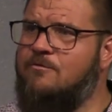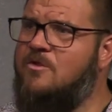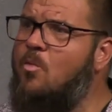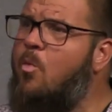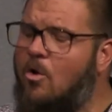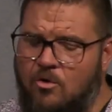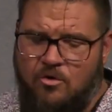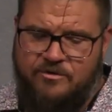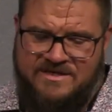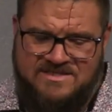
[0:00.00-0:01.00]
The
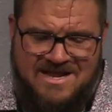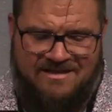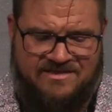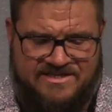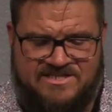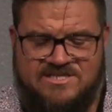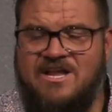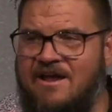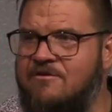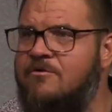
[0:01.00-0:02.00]
world is not the
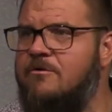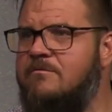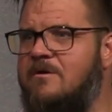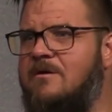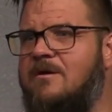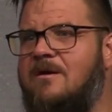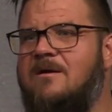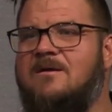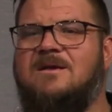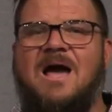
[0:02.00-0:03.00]
standard.
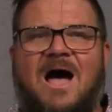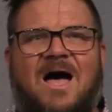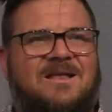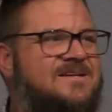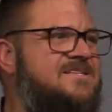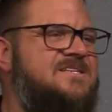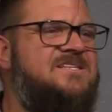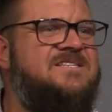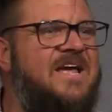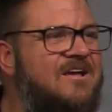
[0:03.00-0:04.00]
God is the
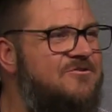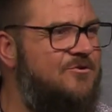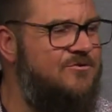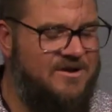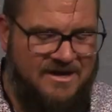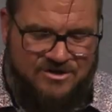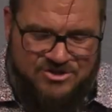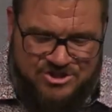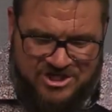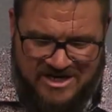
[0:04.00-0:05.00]
standard.
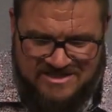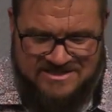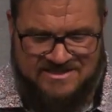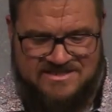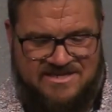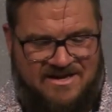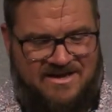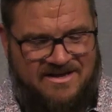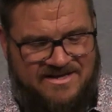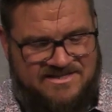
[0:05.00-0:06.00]
Jesus
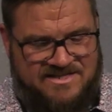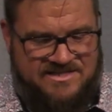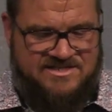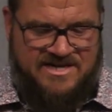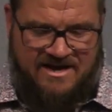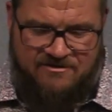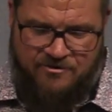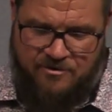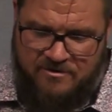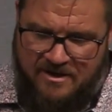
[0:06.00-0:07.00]
is the
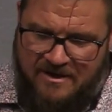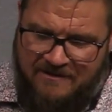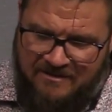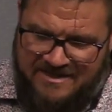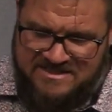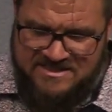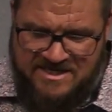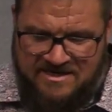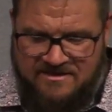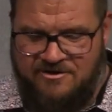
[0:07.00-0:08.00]
standard. Let's
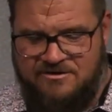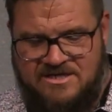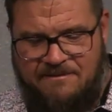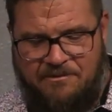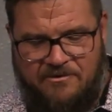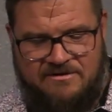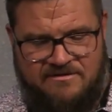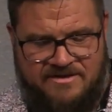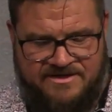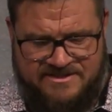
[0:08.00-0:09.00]
dig a little deeper into
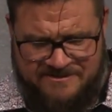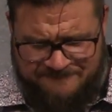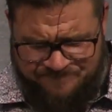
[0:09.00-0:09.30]
this